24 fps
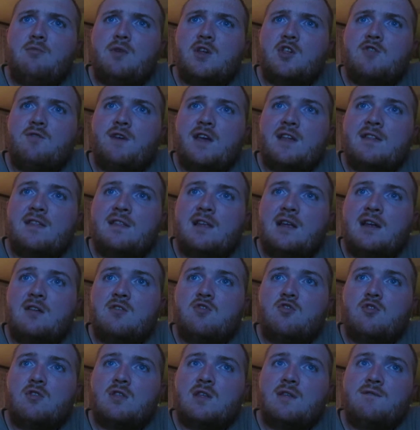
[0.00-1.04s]
which faces an
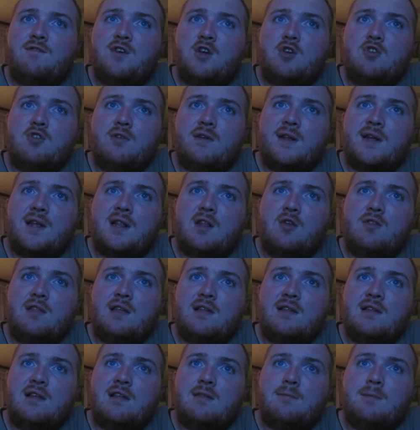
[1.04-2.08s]
uncertain future if it
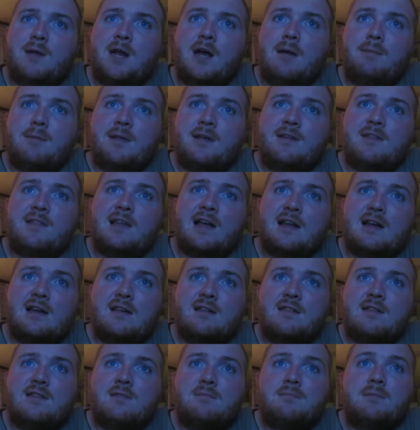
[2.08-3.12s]
loses its monopoly
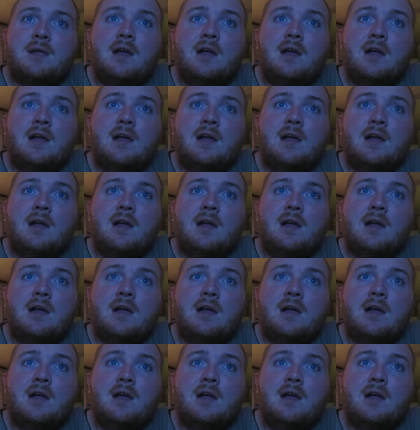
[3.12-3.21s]
status.